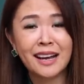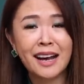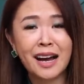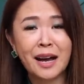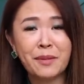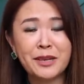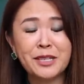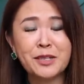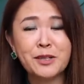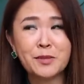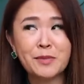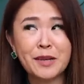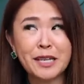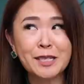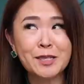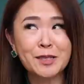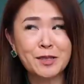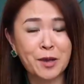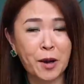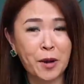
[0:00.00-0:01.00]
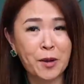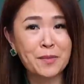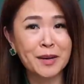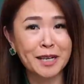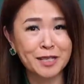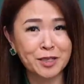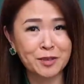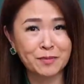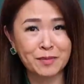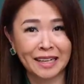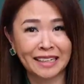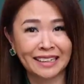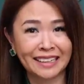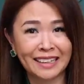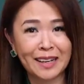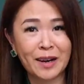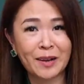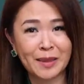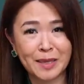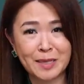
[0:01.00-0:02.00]
I mean, you're spending so much
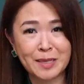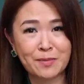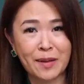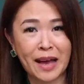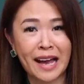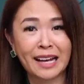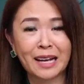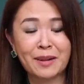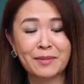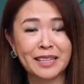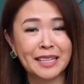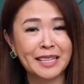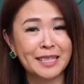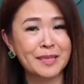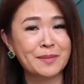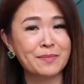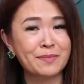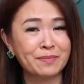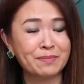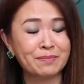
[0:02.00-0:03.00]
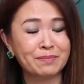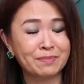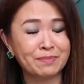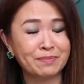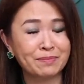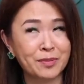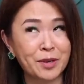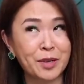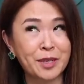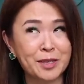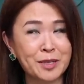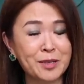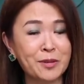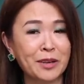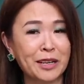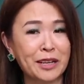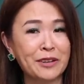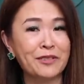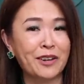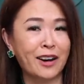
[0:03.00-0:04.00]
money on this bag. I mean, this Birkin
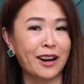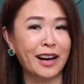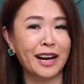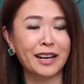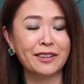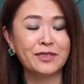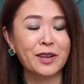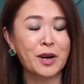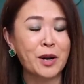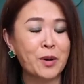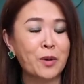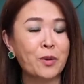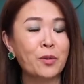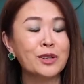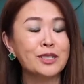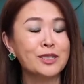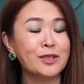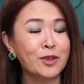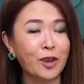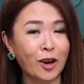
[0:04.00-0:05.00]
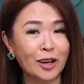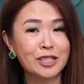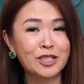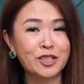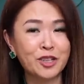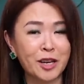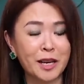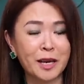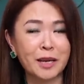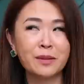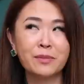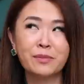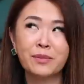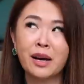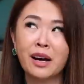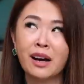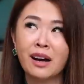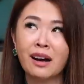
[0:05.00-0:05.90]
twenty-five was not cheap.